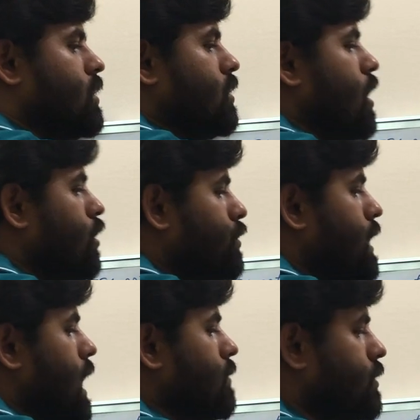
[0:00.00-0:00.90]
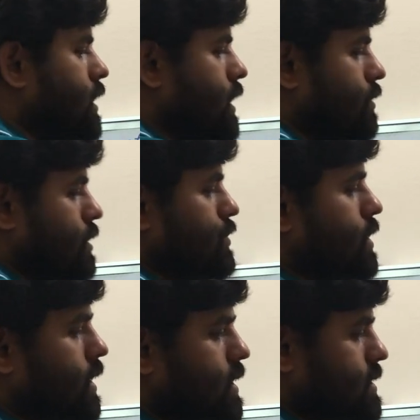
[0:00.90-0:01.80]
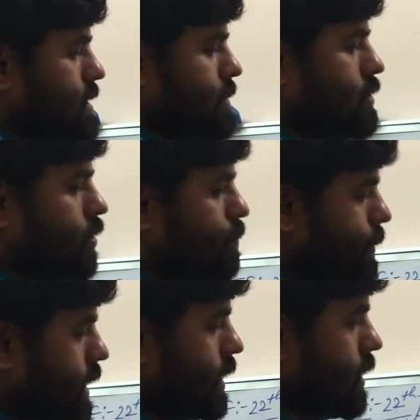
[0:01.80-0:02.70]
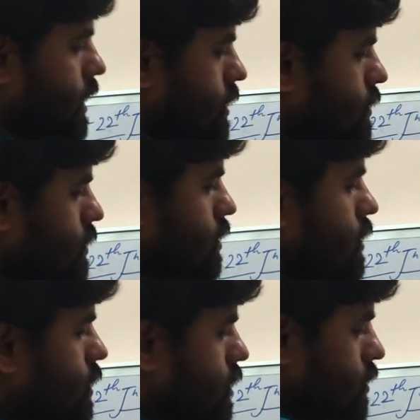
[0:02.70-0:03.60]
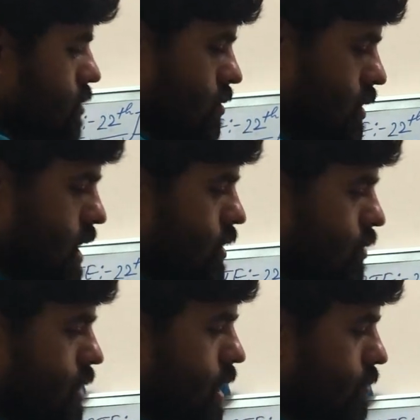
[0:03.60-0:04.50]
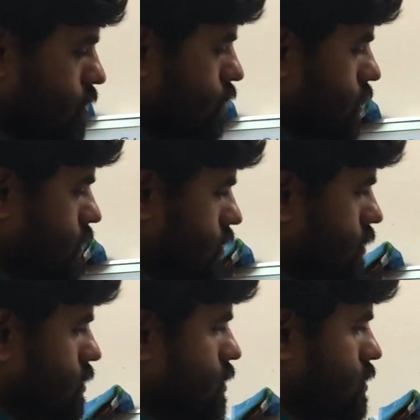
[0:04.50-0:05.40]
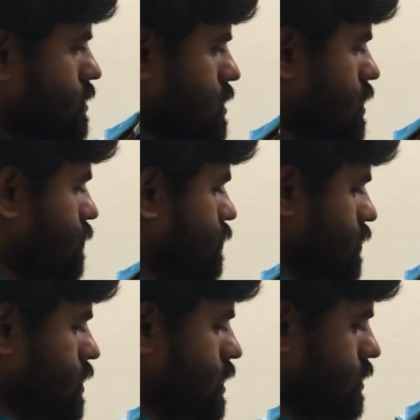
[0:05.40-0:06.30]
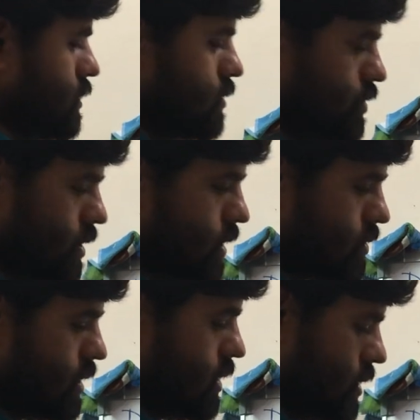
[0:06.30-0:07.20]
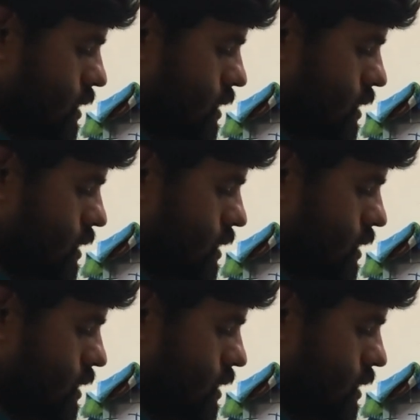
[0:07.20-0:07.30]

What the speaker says: Now you will have a very interesting concept of playing card. So that you have to see seriously.